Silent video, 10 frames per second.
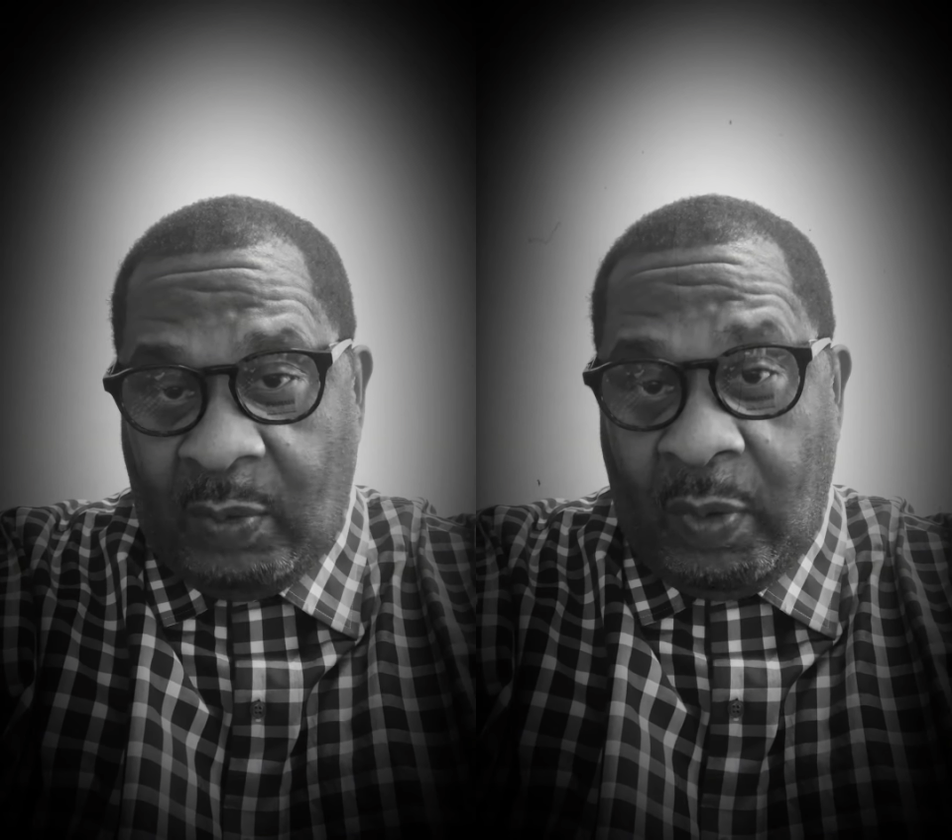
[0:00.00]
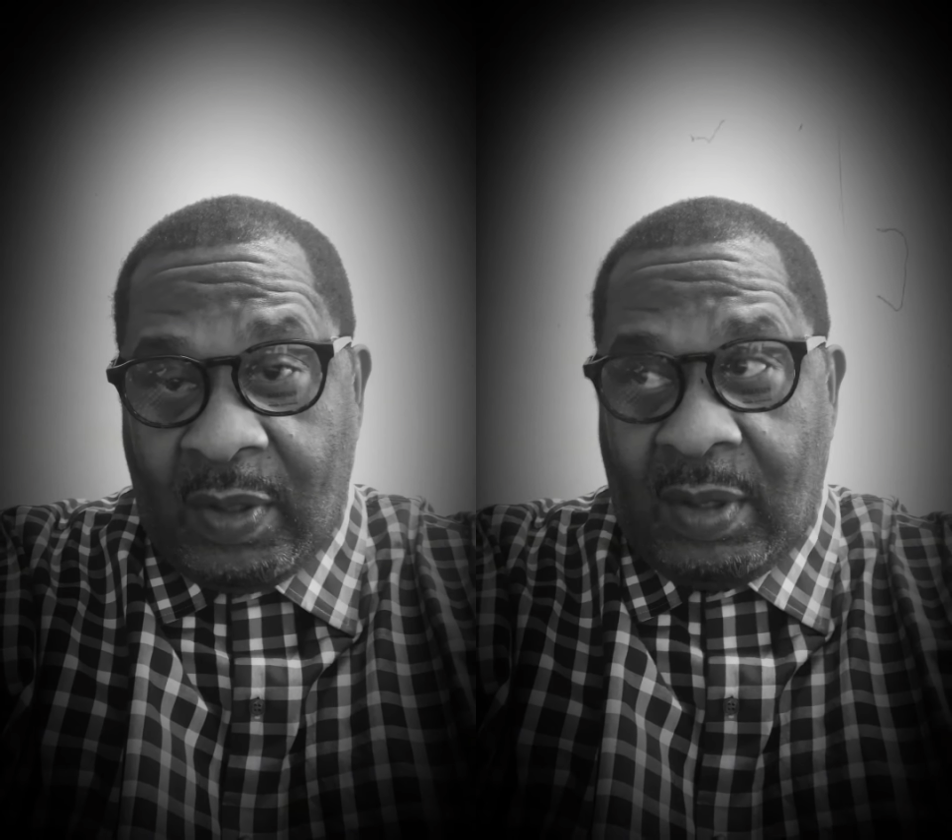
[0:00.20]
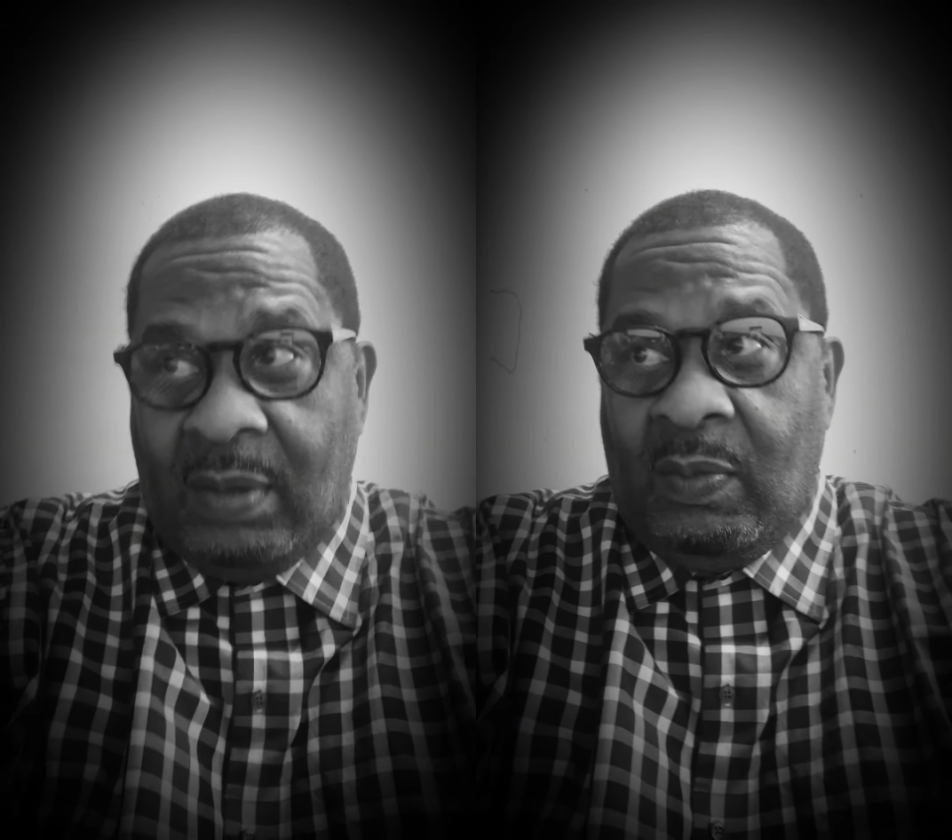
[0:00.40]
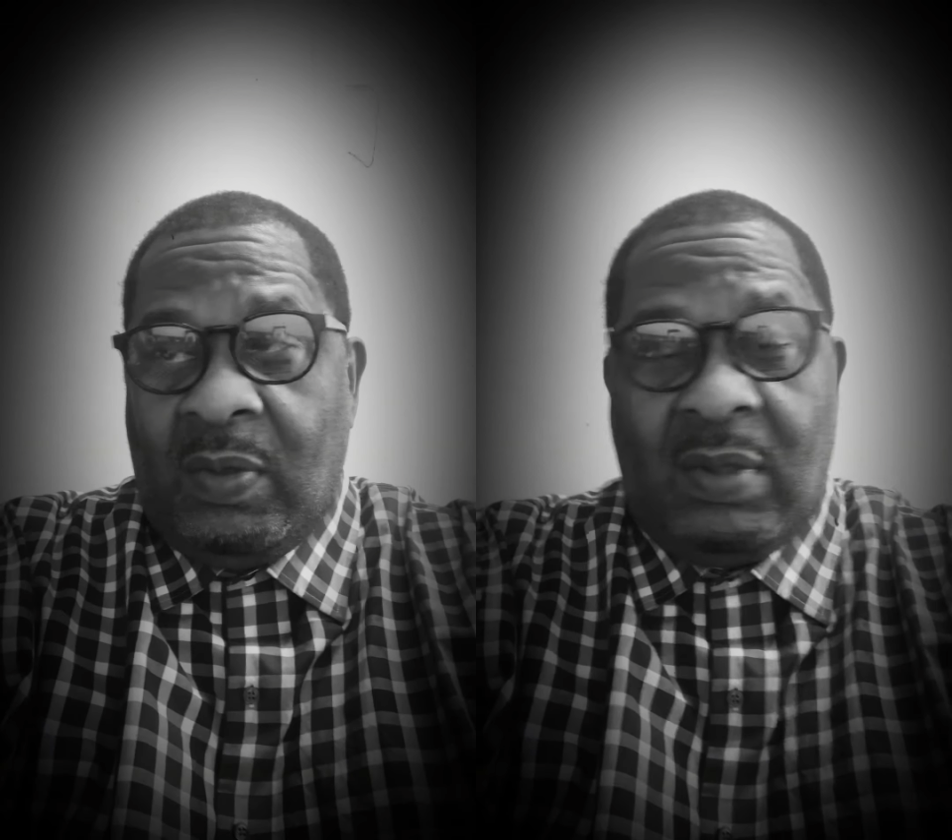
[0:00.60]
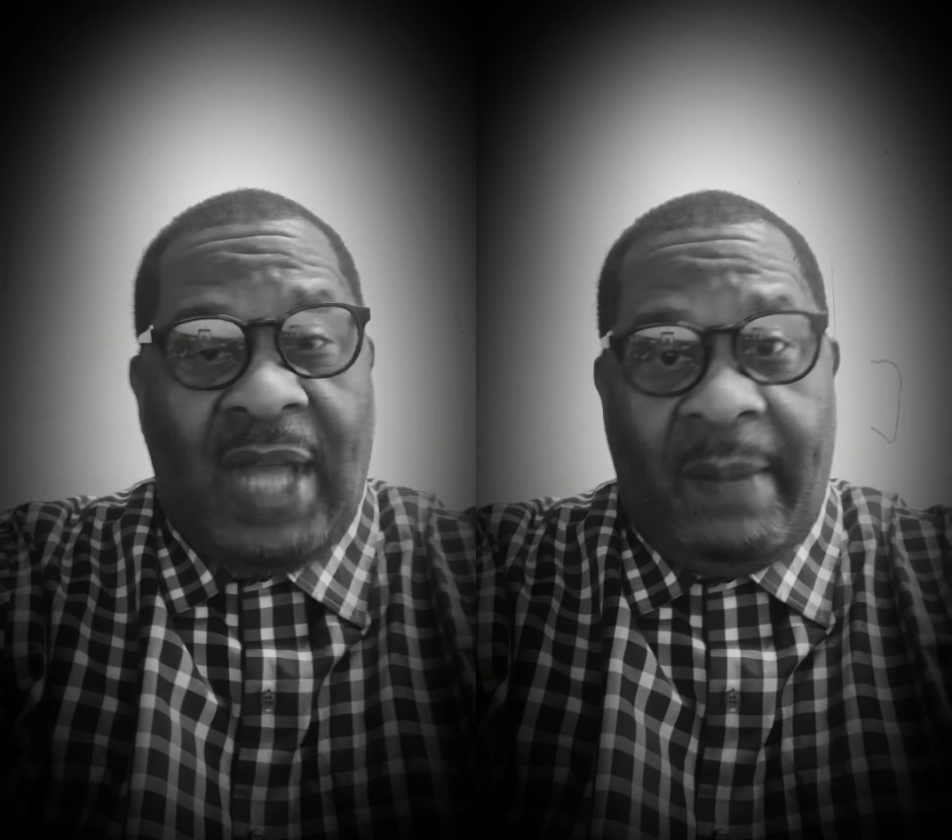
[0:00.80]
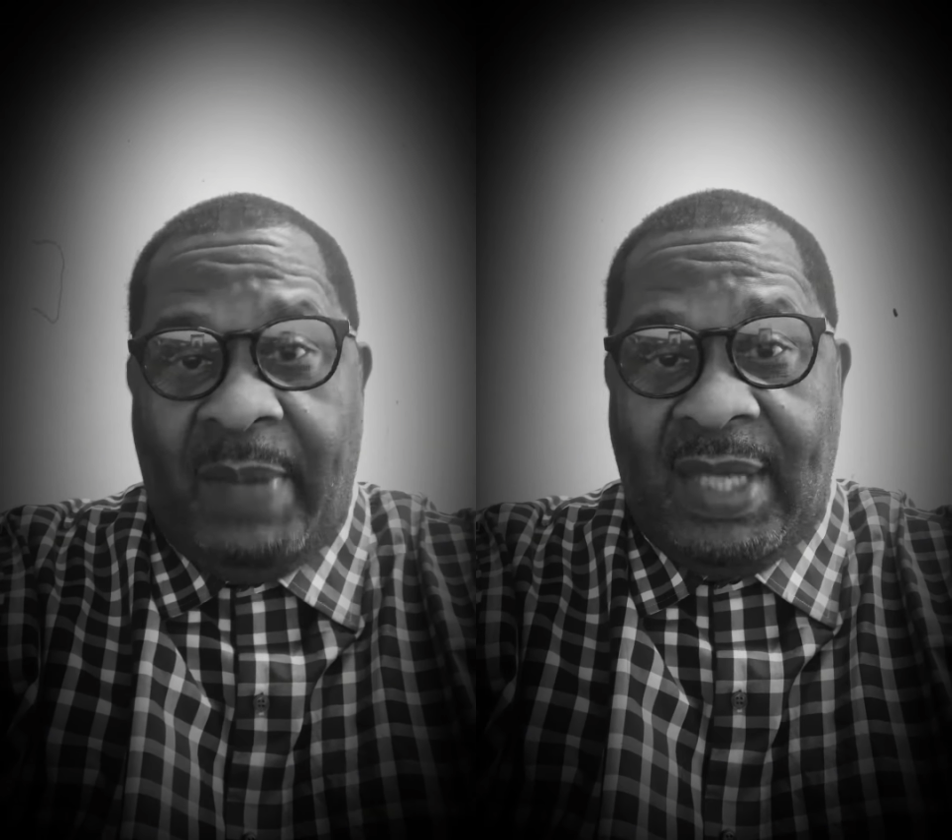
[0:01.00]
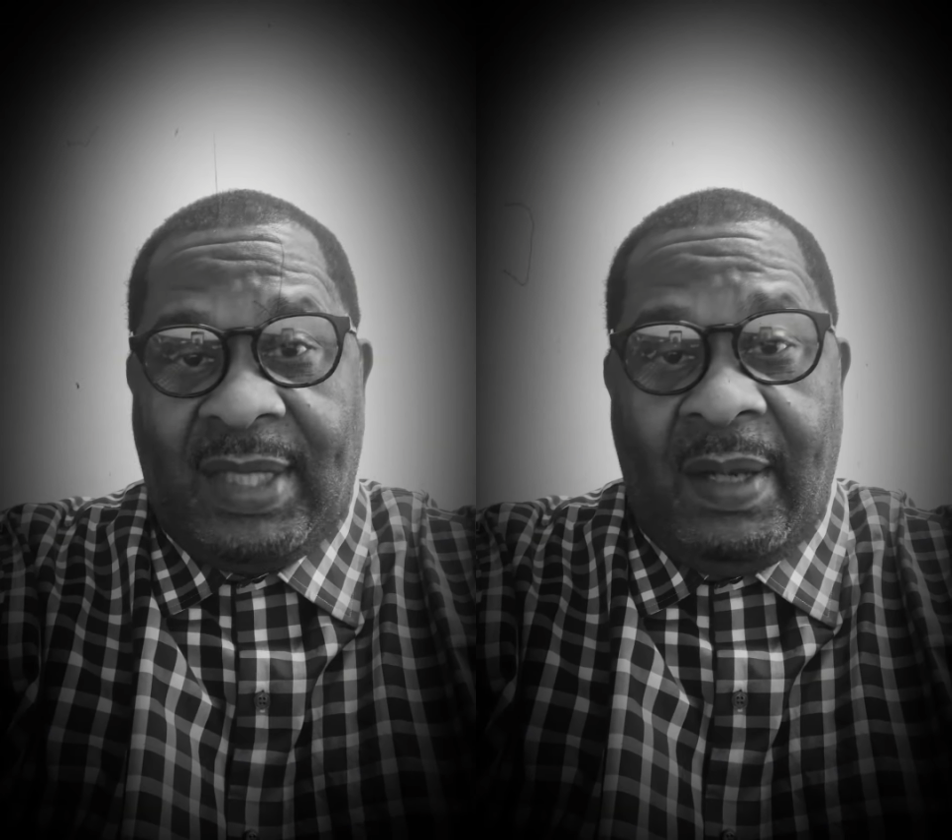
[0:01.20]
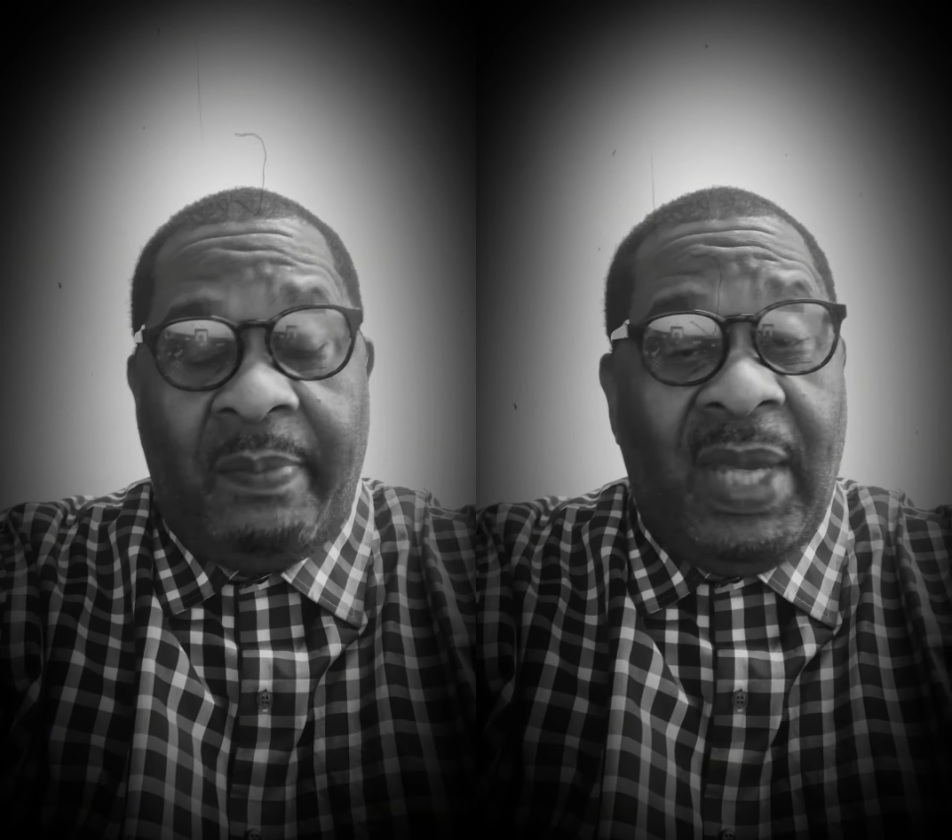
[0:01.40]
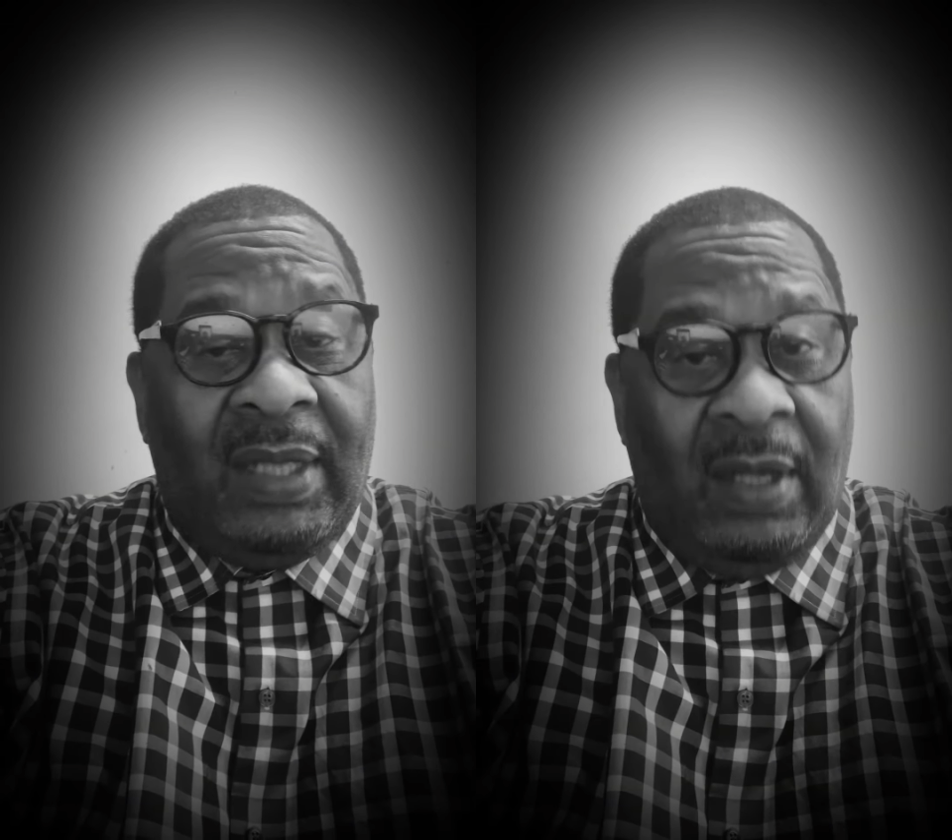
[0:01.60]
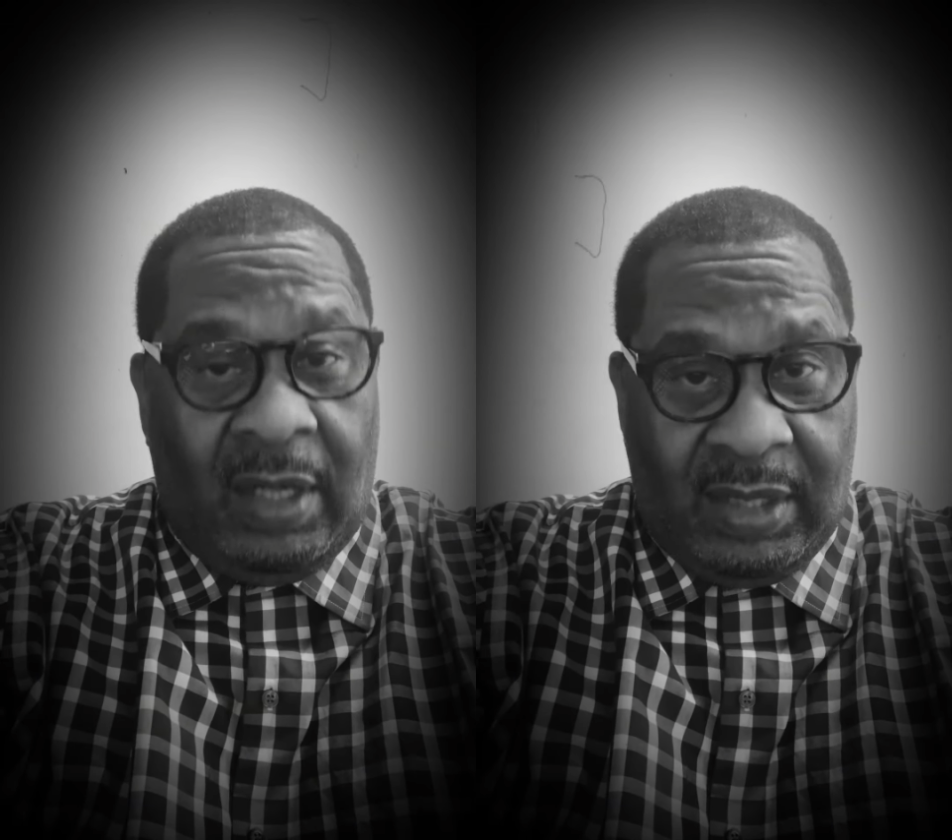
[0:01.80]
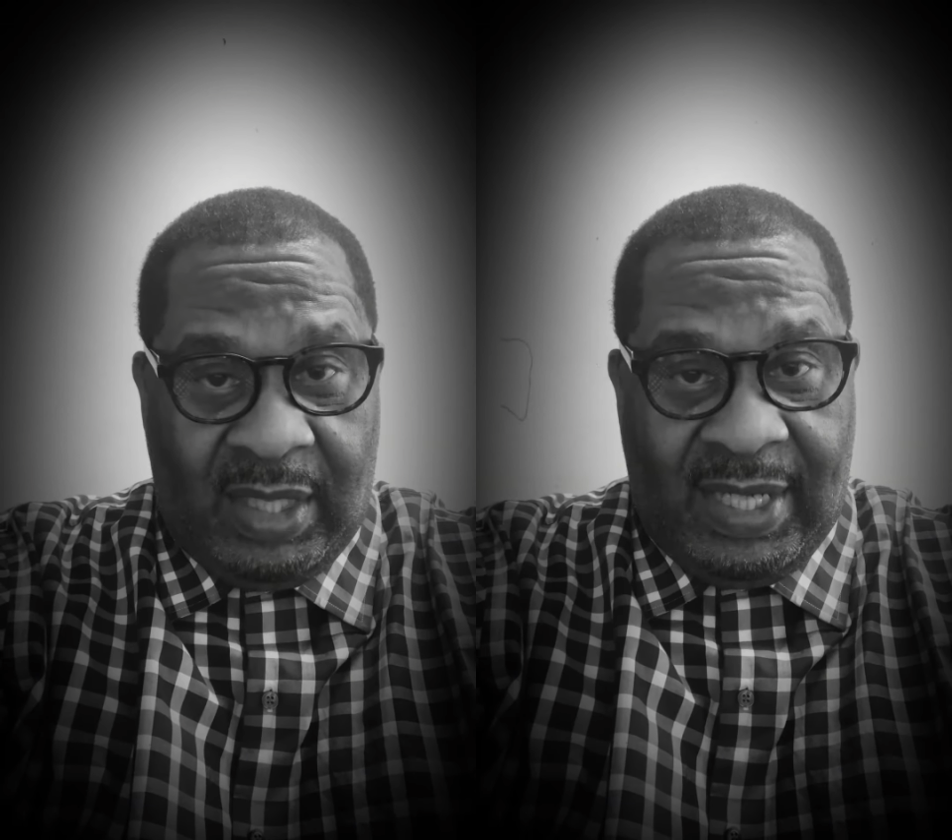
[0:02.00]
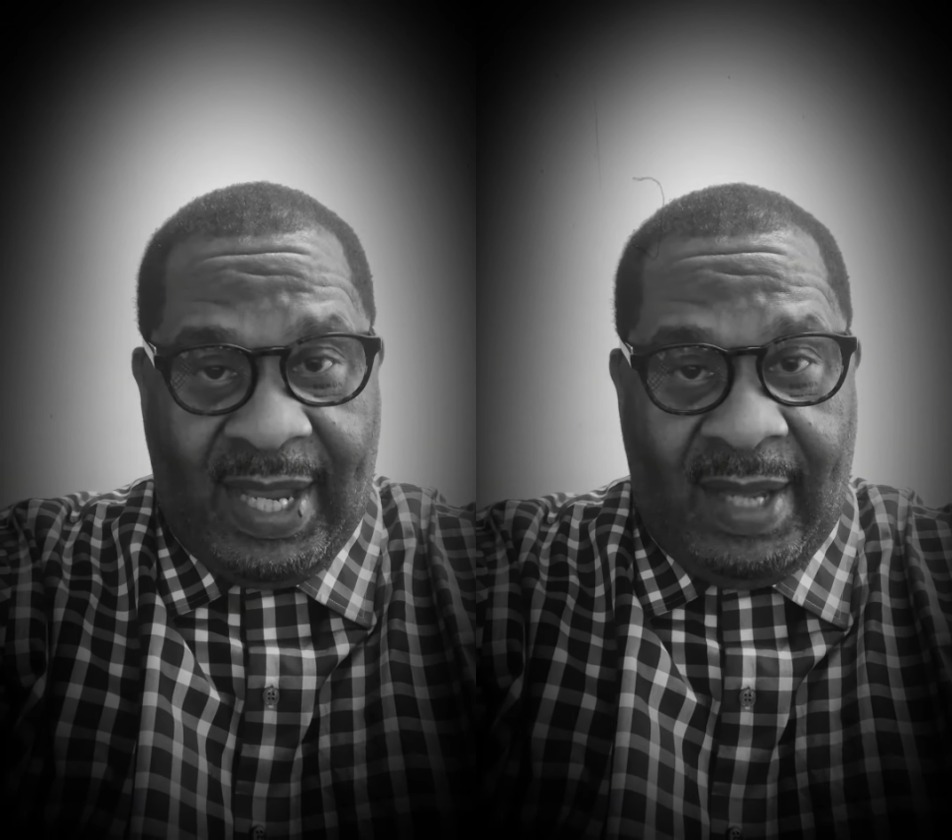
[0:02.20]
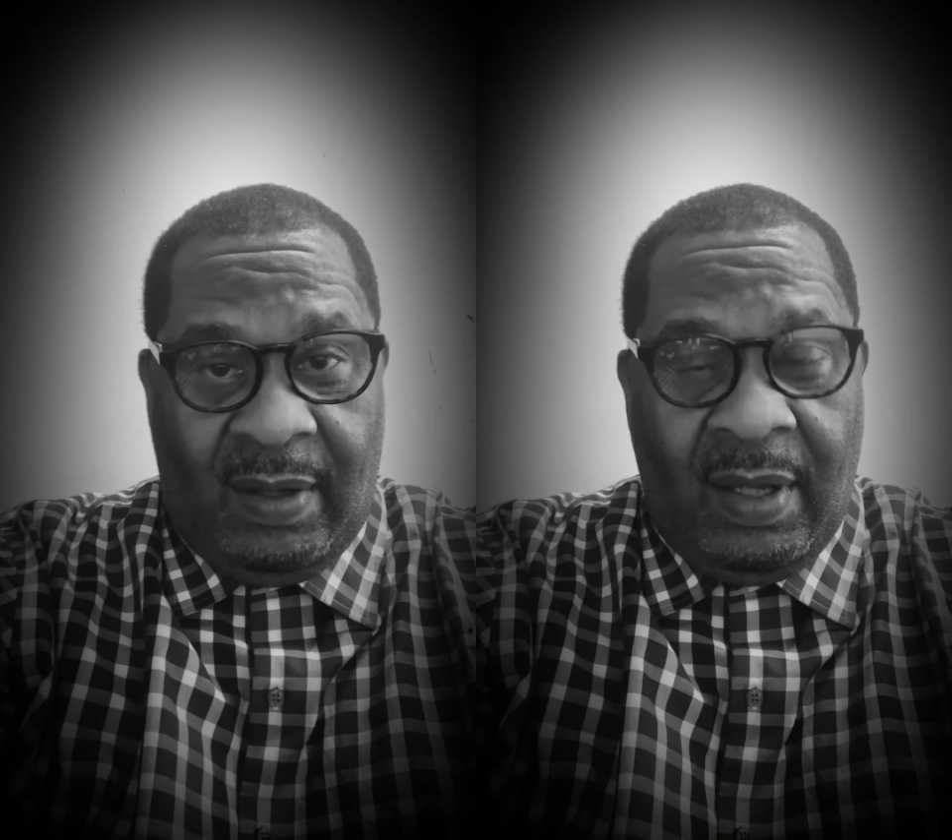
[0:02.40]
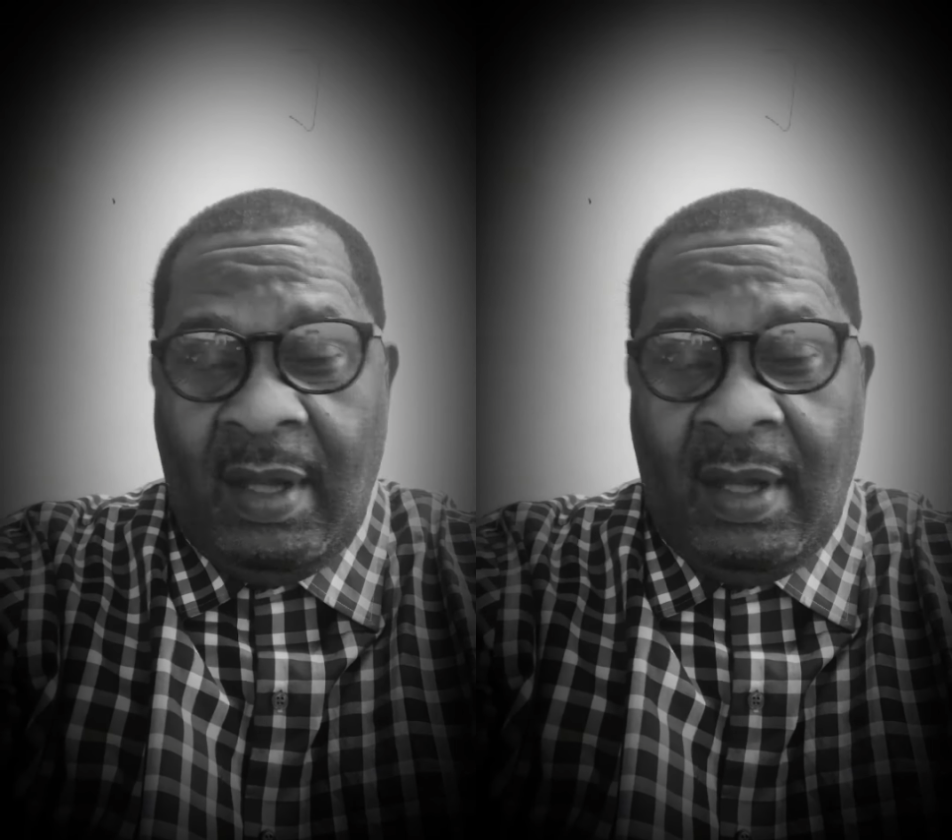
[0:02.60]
which is like basically the big dogs in town.